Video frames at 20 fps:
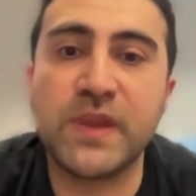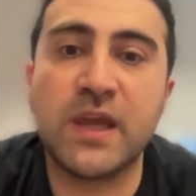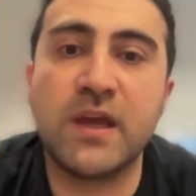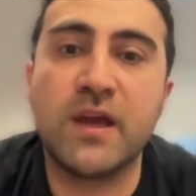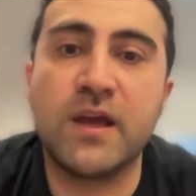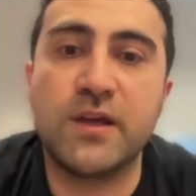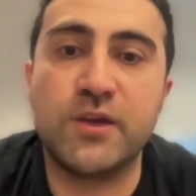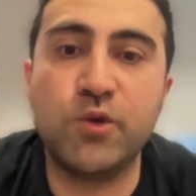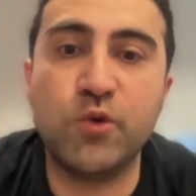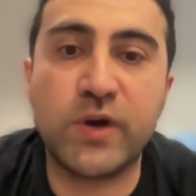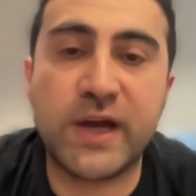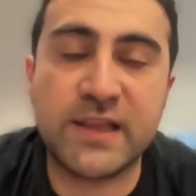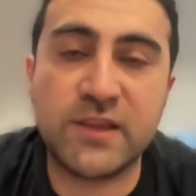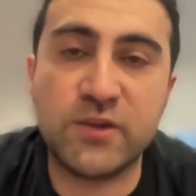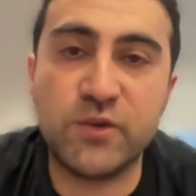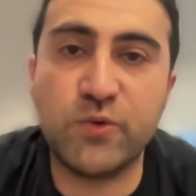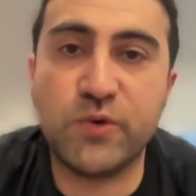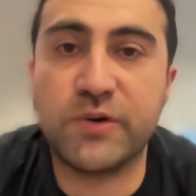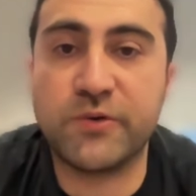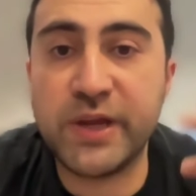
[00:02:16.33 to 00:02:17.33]
you can
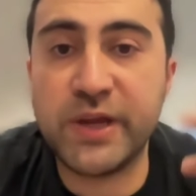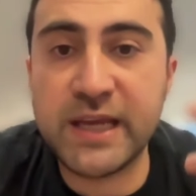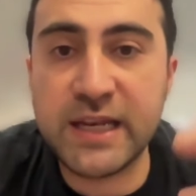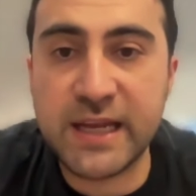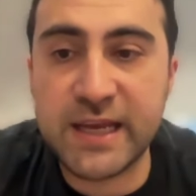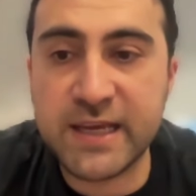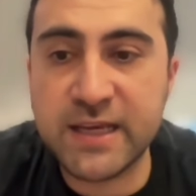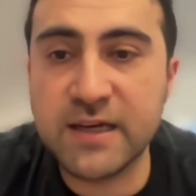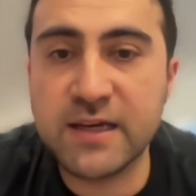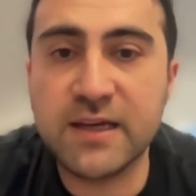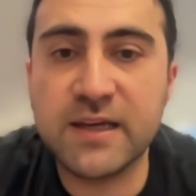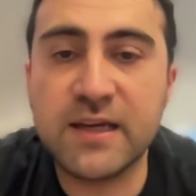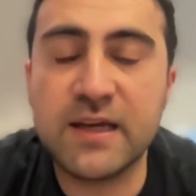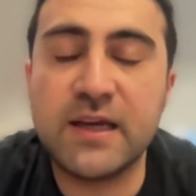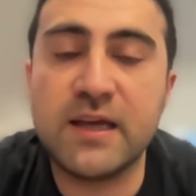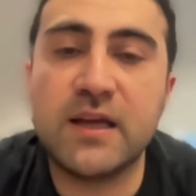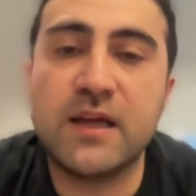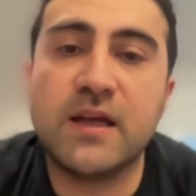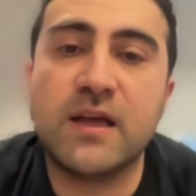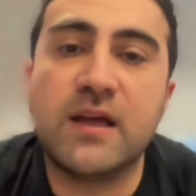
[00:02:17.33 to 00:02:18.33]
do a reading,
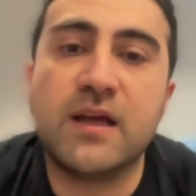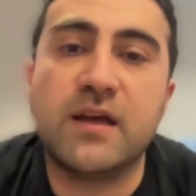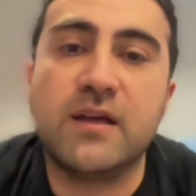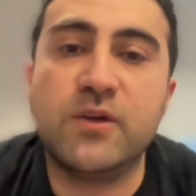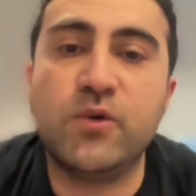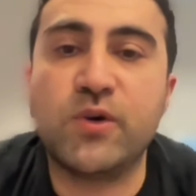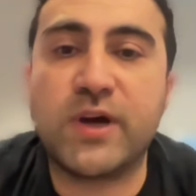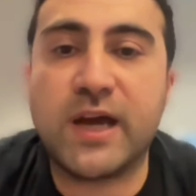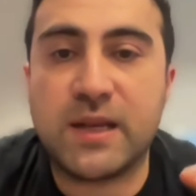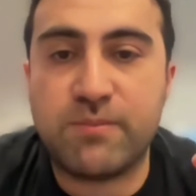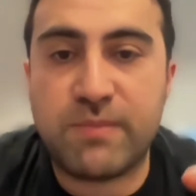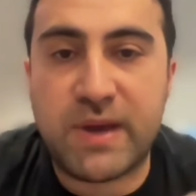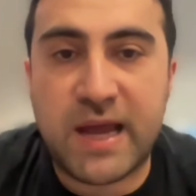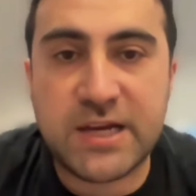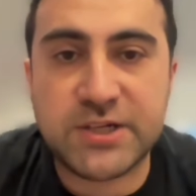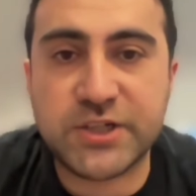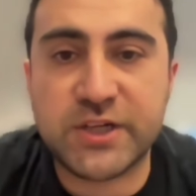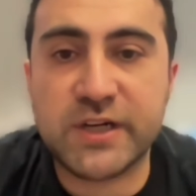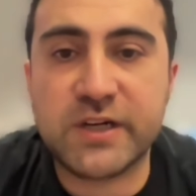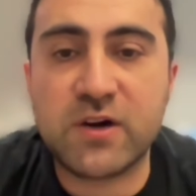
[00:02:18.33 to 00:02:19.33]
you can
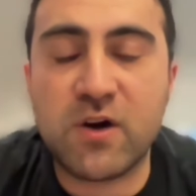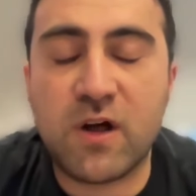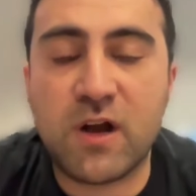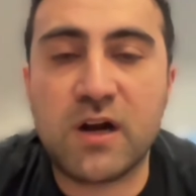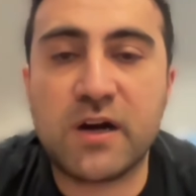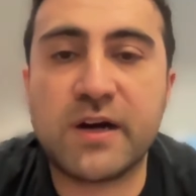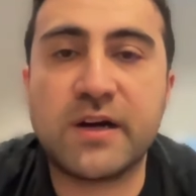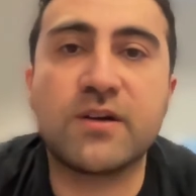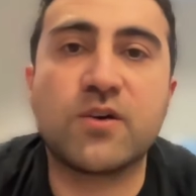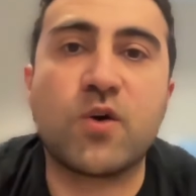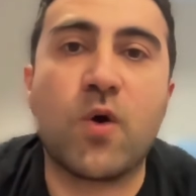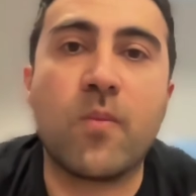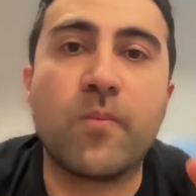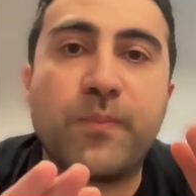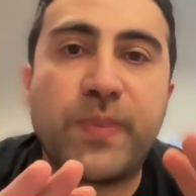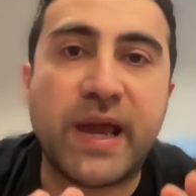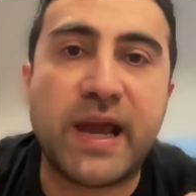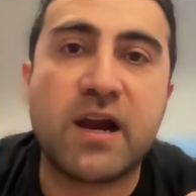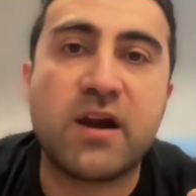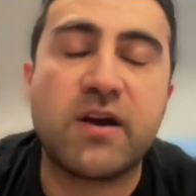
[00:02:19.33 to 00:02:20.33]
measure the color,
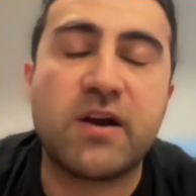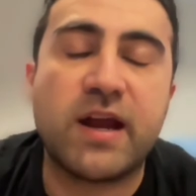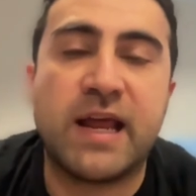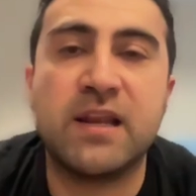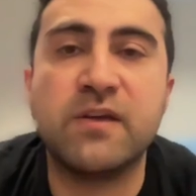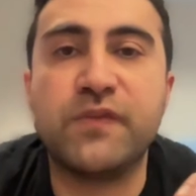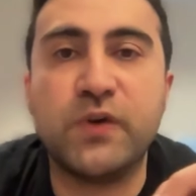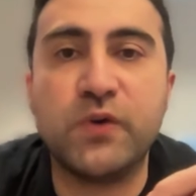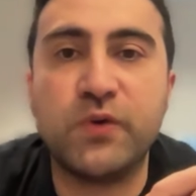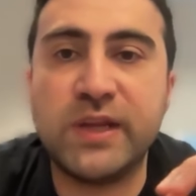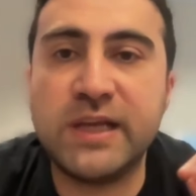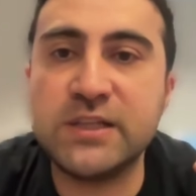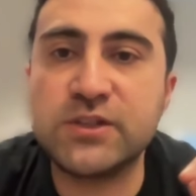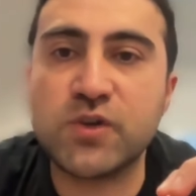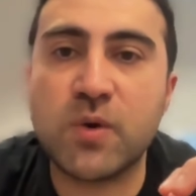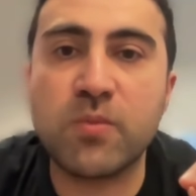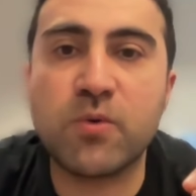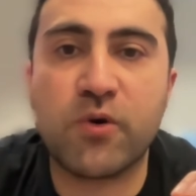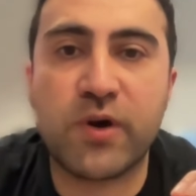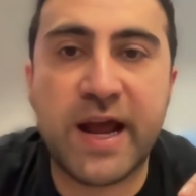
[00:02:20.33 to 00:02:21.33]
compare, and if you need
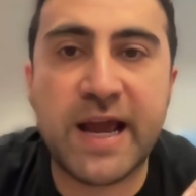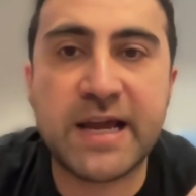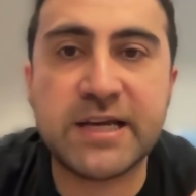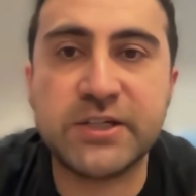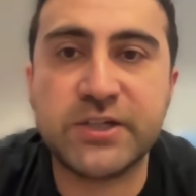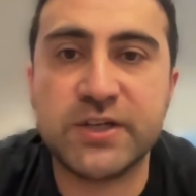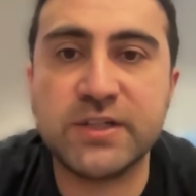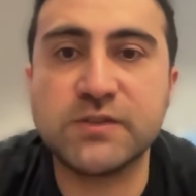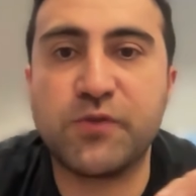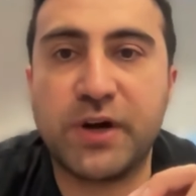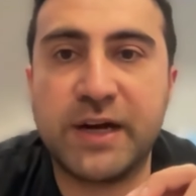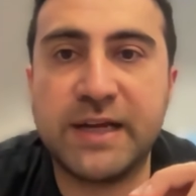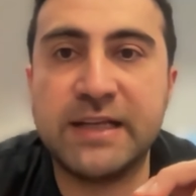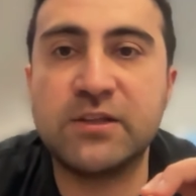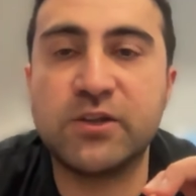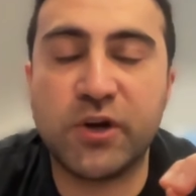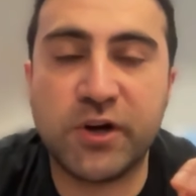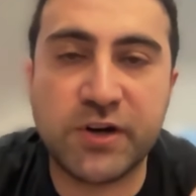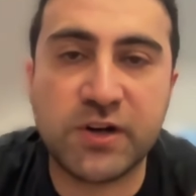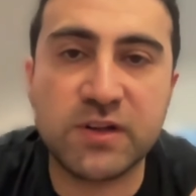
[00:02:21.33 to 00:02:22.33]
some corrections for
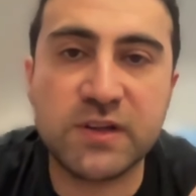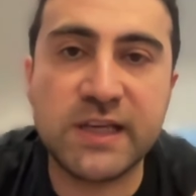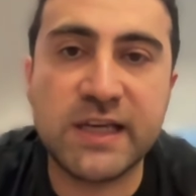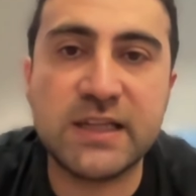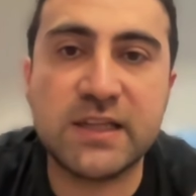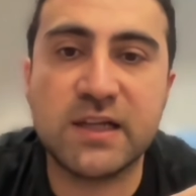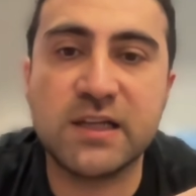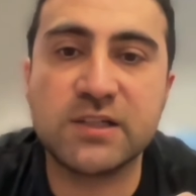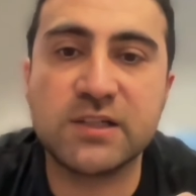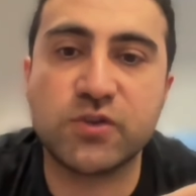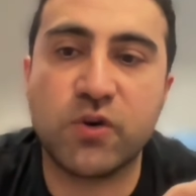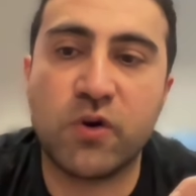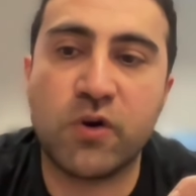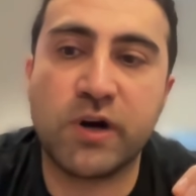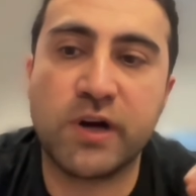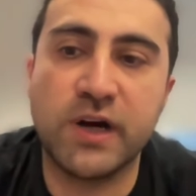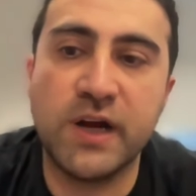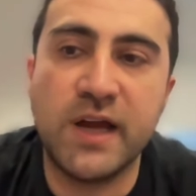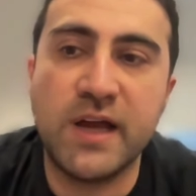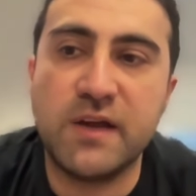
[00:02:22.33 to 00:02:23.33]
internal details,
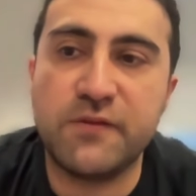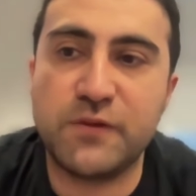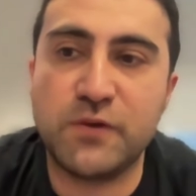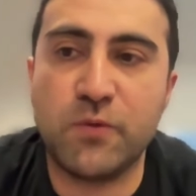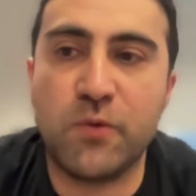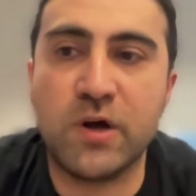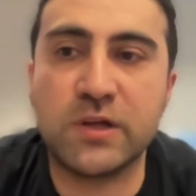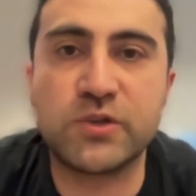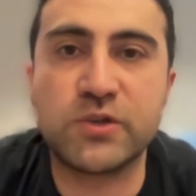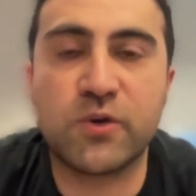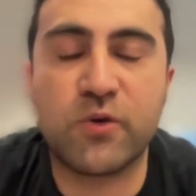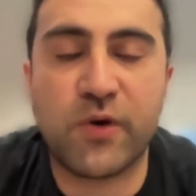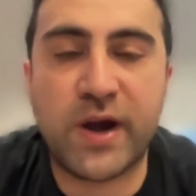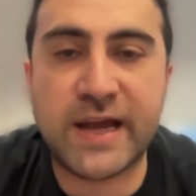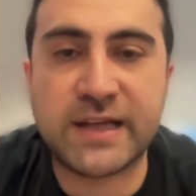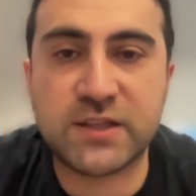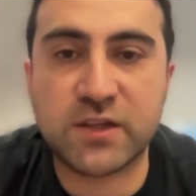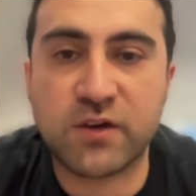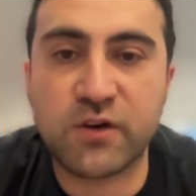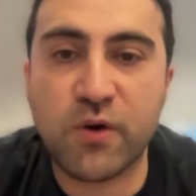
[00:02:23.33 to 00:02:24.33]
or if you want to
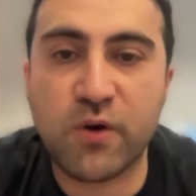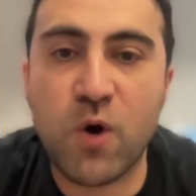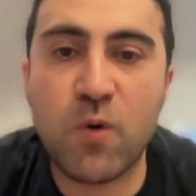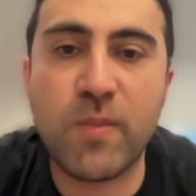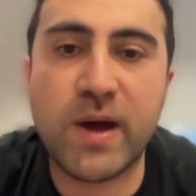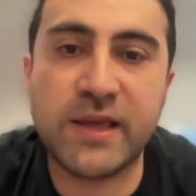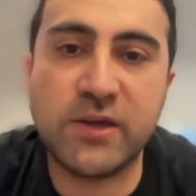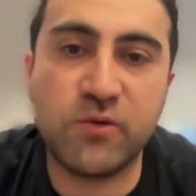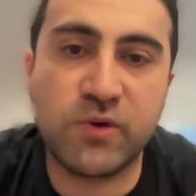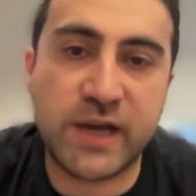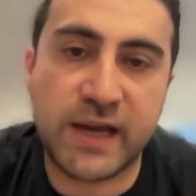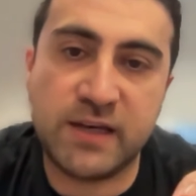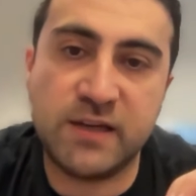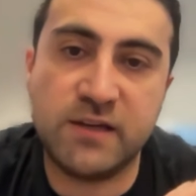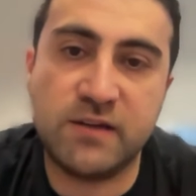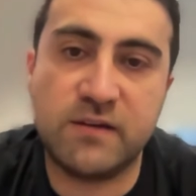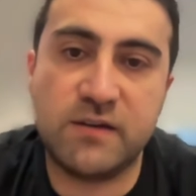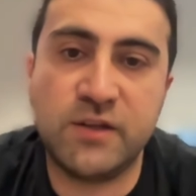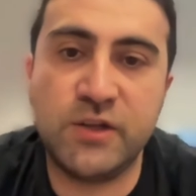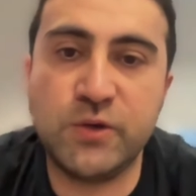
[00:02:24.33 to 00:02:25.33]
correct the chroma, you can
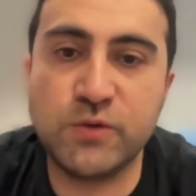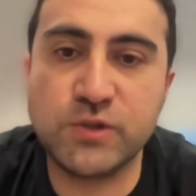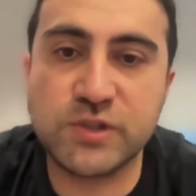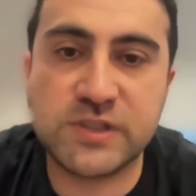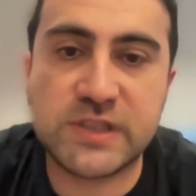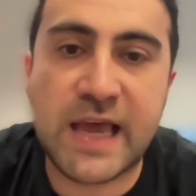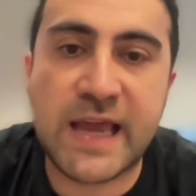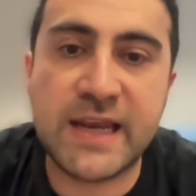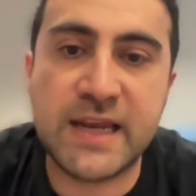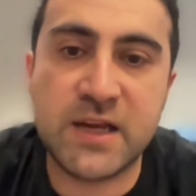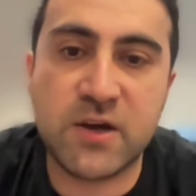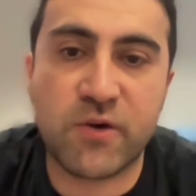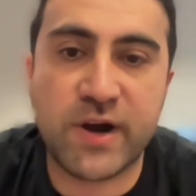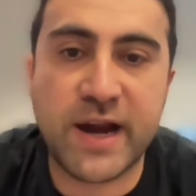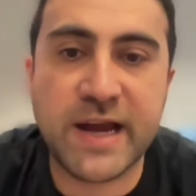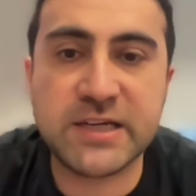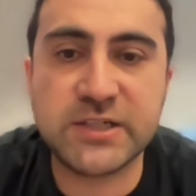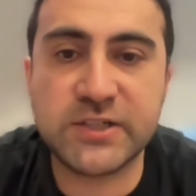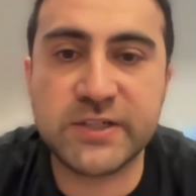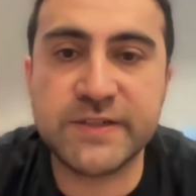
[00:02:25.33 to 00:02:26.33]
use staining
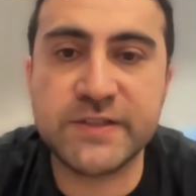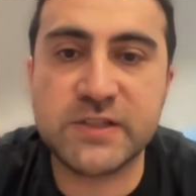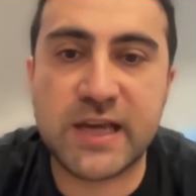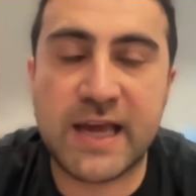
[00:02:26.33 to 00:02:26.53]
corrections.